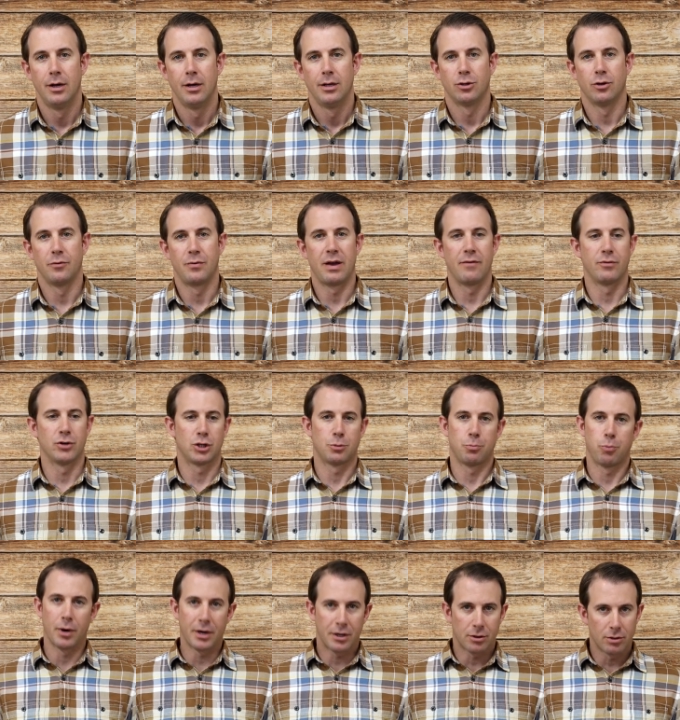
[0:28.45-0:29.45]
So if you have a
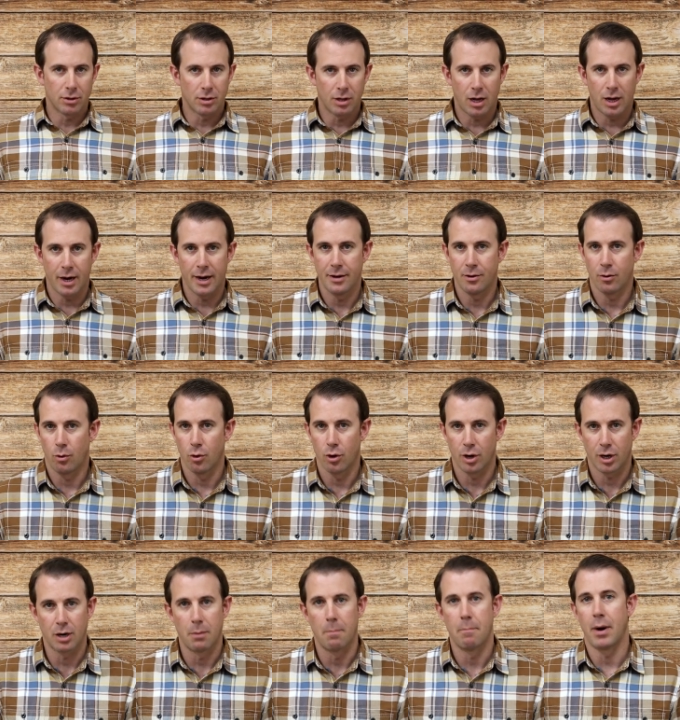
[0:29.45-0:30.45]
sprinkler line or a
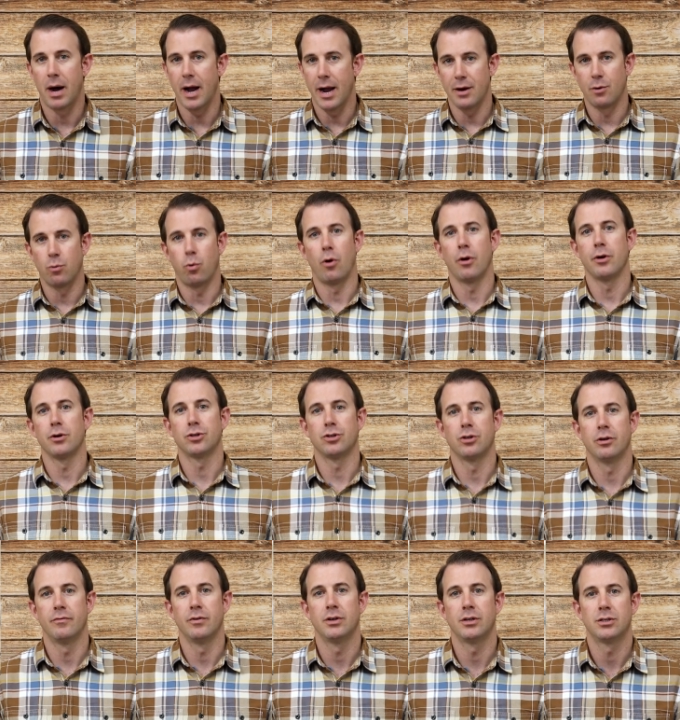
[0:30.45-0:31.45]
combined water
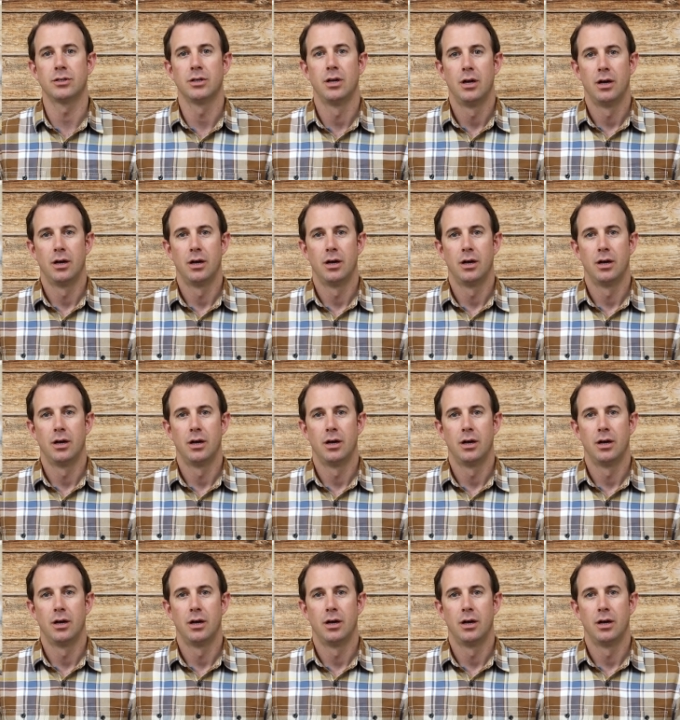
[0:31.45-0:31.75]
service,